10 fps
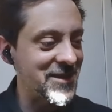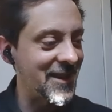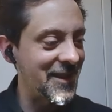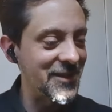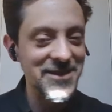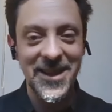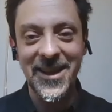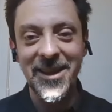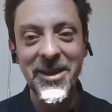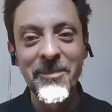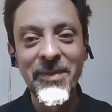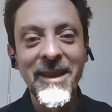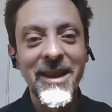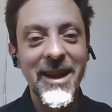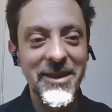They can say hello,
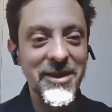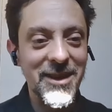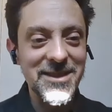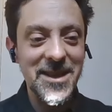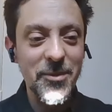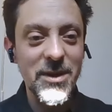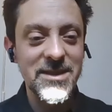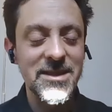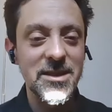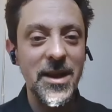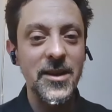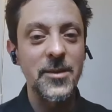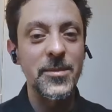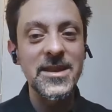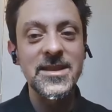and you can ask them questions about
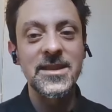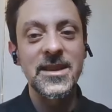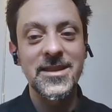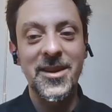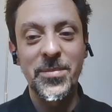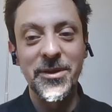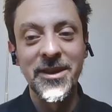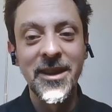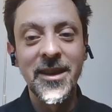it. But this is an example.